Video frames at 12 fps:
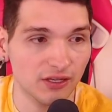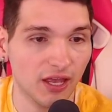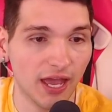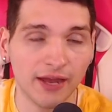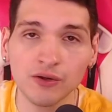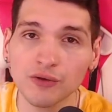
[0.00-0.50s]

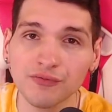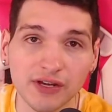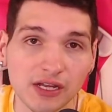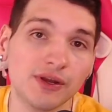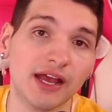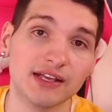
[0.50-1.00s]
I don't know if
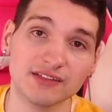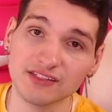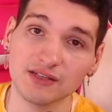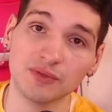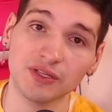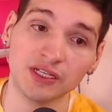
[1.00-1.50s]
anyone has a
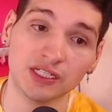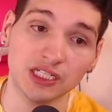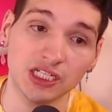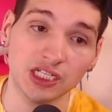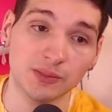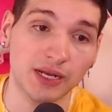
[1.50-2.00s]
sibling,
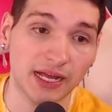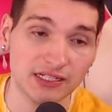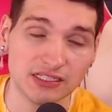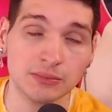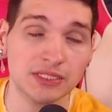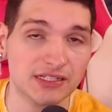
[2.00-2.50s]
but as
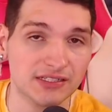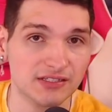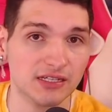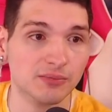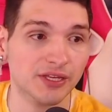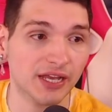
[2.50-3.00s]
someone that's a
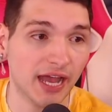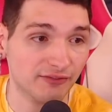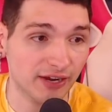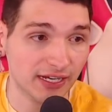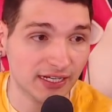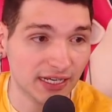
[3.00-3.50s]
sibling, I
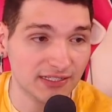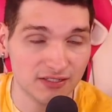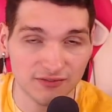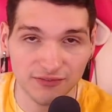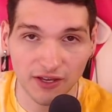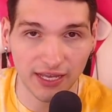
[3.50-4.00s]
recognize
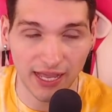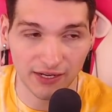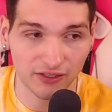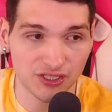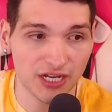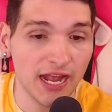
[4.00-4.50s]
this fucking
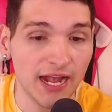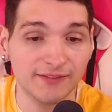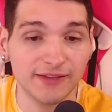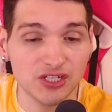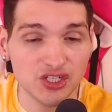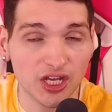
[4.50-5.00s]
energy.
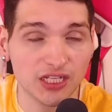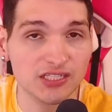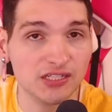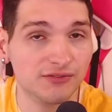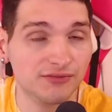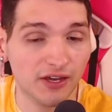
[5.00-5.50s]
They just
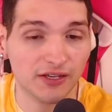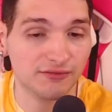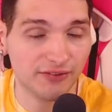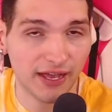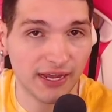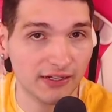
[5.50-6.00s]
need to fucking
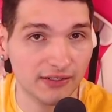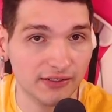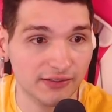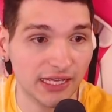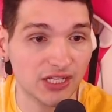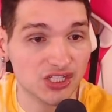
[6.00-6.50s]
fight.
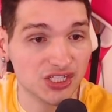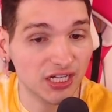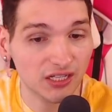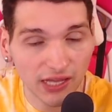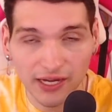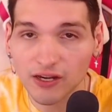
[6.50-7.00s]
They just need to
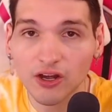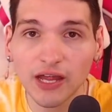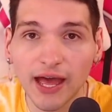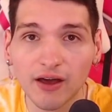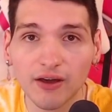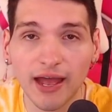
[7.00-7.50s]
let it all
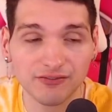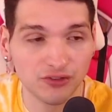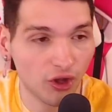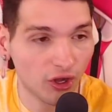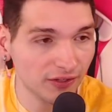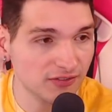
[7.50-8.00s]
out after
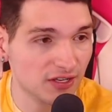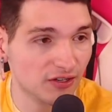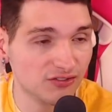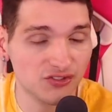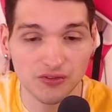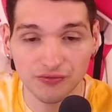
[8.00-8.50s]
all these
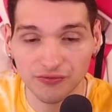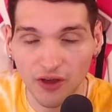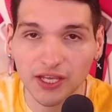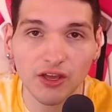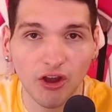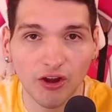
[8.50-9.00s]
years. They need to
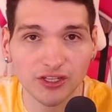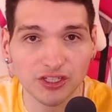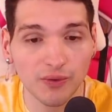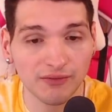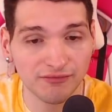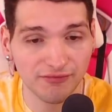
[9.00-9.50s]
fucking
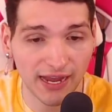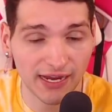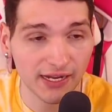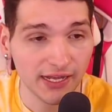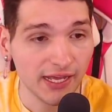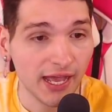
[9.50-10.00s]
argue and
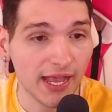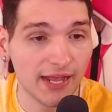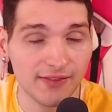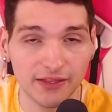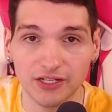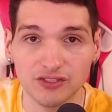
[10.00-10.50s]
fight, and
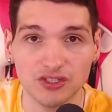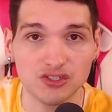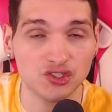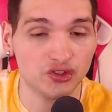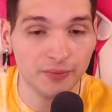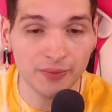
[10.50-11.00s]
they need to
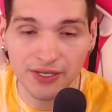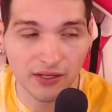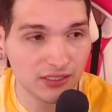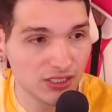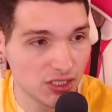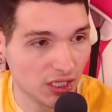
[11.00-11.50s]
scream and yell
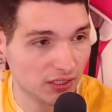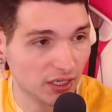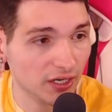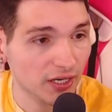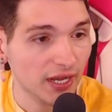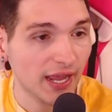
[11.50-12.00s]
at each
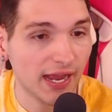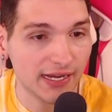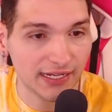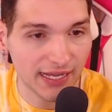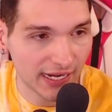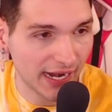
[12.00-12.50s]
other and
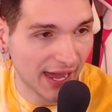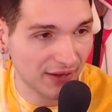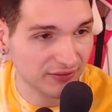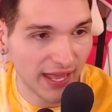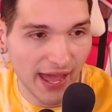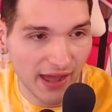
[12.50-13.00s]
get it out.
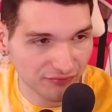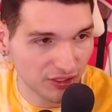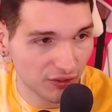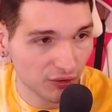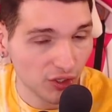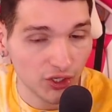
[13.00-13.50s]
They have
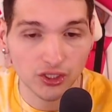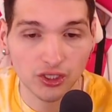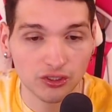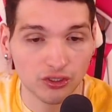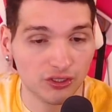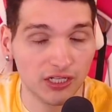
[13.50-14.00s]
to.
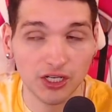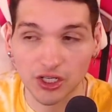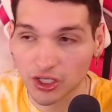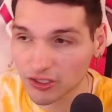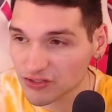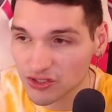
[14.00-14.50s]
They need to
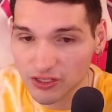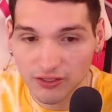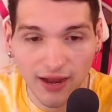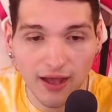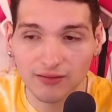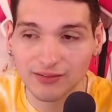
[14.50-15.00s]
curse each other
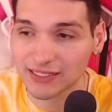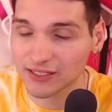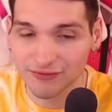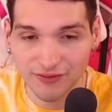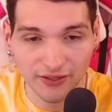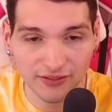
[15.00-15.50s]
out, let their
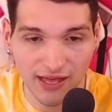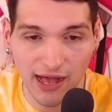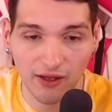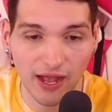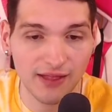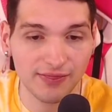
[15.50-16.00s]
feelings
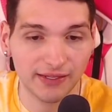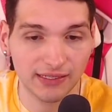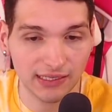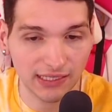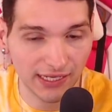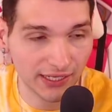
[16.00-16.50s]
out, and
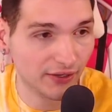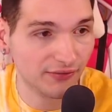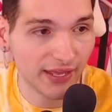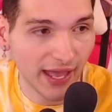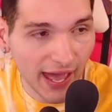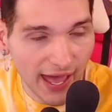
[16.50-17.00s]
then let it go.
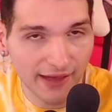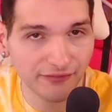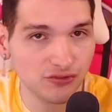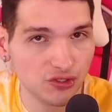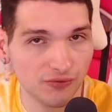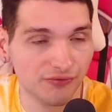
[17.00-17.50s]
They
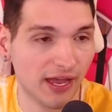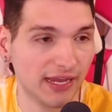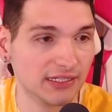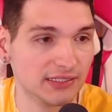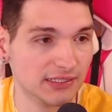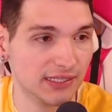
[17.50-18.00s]
have to
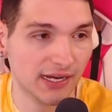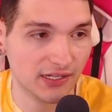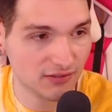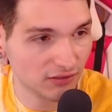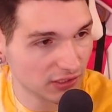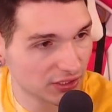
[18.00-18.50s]
fight. That
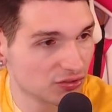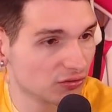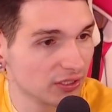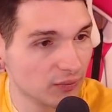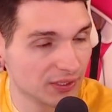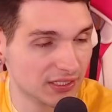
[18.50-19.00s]
is
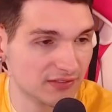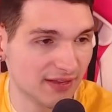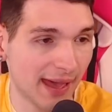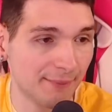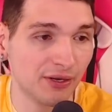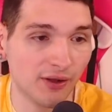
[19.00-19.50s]
literally what needs to
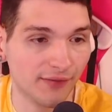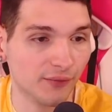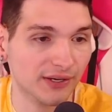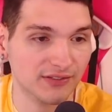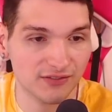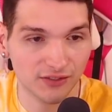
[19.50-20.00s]
happen.
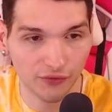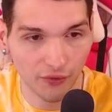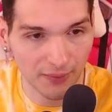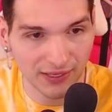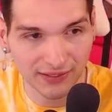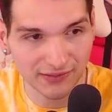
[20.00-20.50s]
Otherwise, it's going to
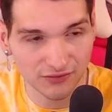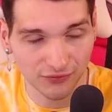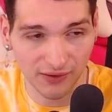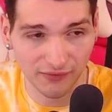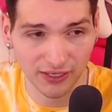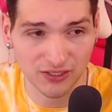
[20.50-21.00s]
remain like this
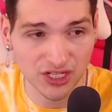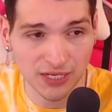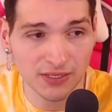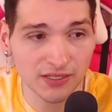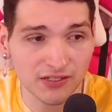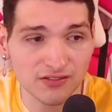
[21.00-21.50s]
forever. And
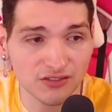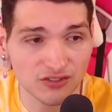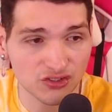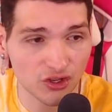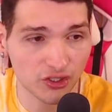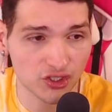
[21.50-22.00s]
Jamie Lynn is going to
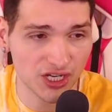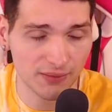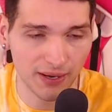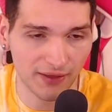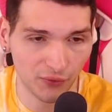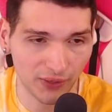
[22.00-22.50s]
start shit,
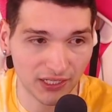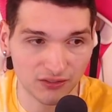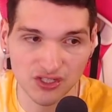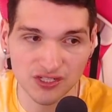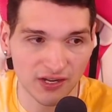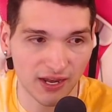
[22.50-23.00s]
by the way.
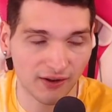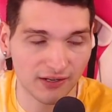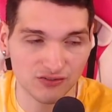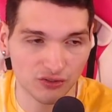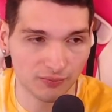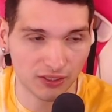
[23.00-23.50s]
She's an
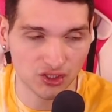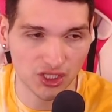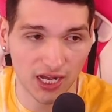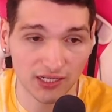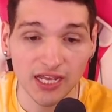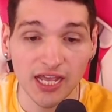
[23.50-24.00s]
Aries, so I'm not
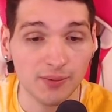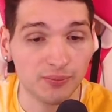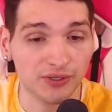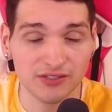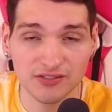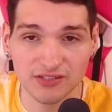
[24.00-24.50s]
shocked.
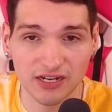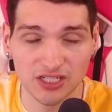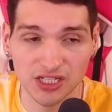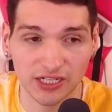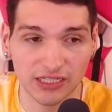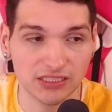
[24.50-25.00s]
Britney's a
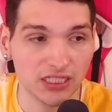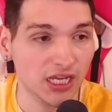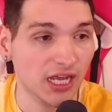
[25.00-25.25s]
Sagittarius.